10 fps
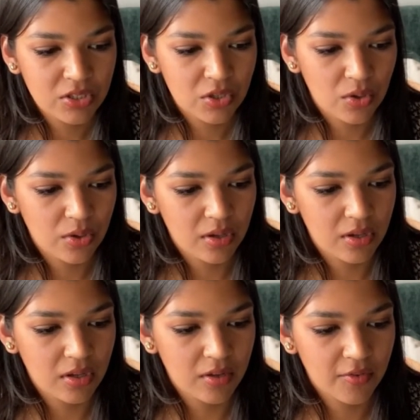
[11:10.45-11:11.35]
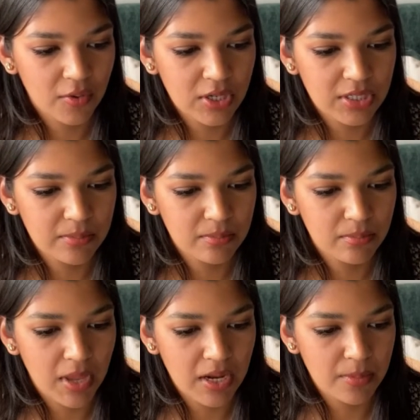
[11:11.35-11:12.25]
So of course,
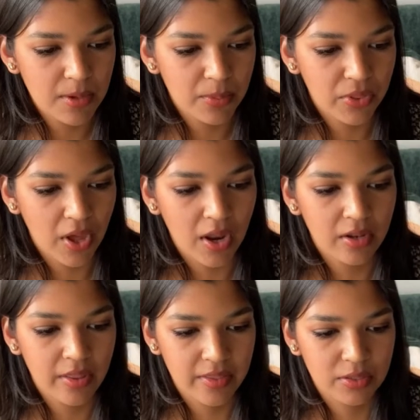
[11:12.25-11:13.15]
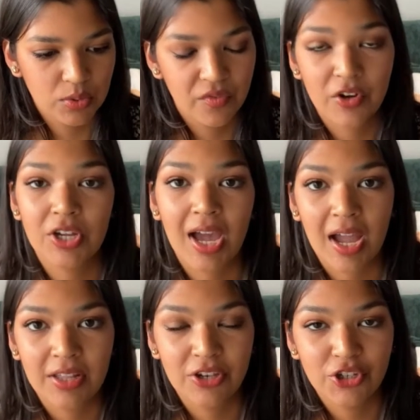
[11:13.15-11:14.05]
many people thought that this was a very
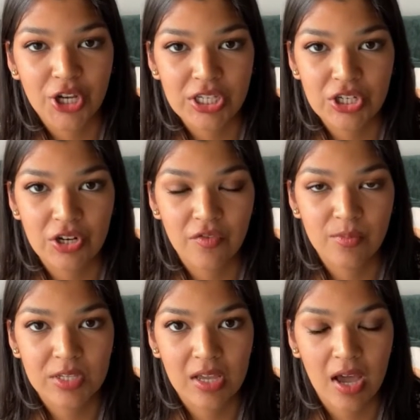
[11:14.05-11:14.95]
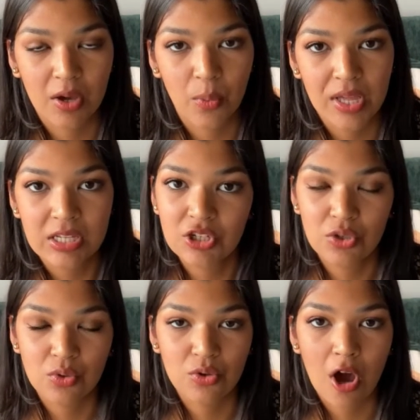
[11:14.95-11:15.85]
kind gesture from Sacagawea
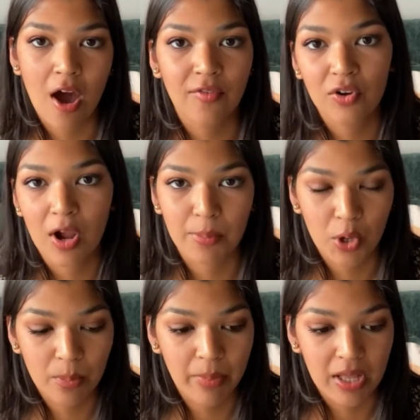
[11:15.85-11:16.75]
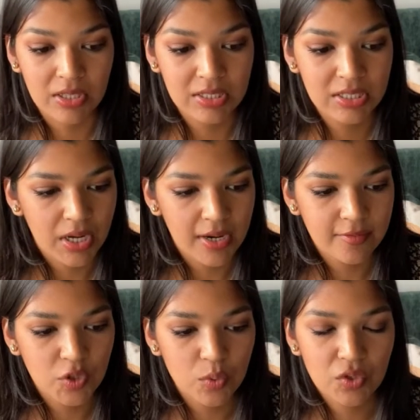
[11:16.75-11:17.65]
to offer up her belt. But
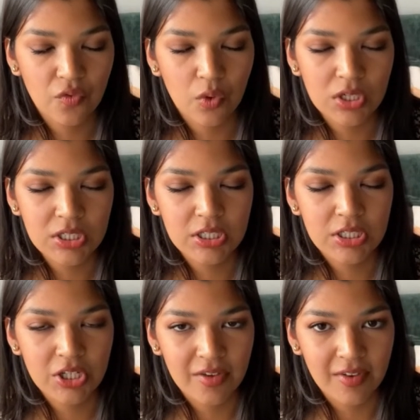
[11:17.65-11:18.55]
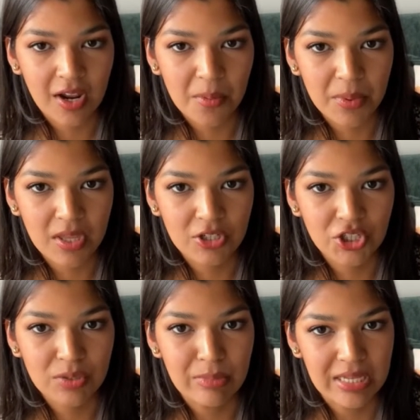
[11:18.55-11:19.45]
if she was forced to give it up, it
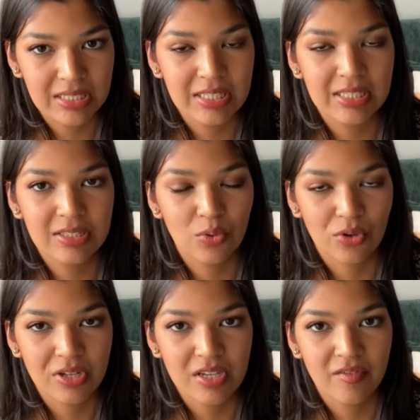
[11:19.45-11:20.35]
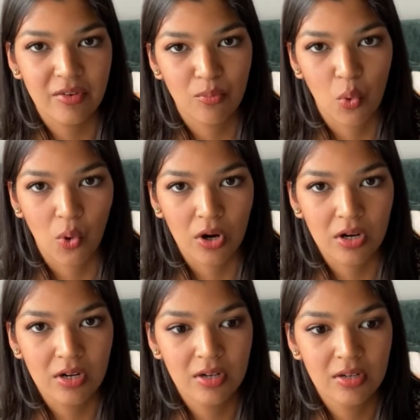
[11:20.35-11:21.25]
just makes this story even
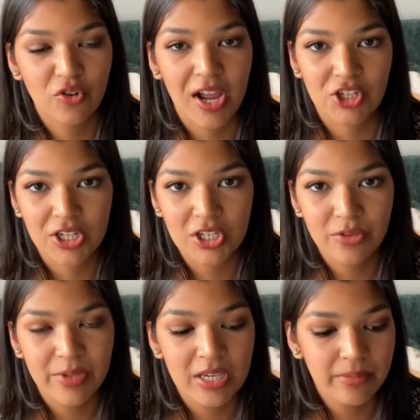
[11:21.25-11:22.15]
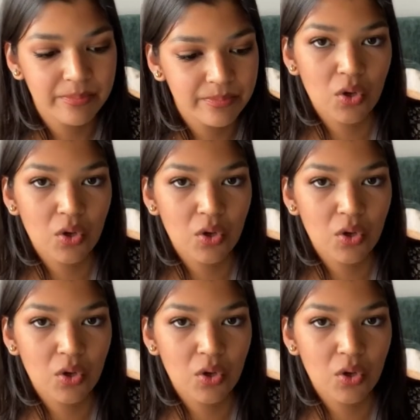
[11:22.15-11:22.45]
more tragic to me.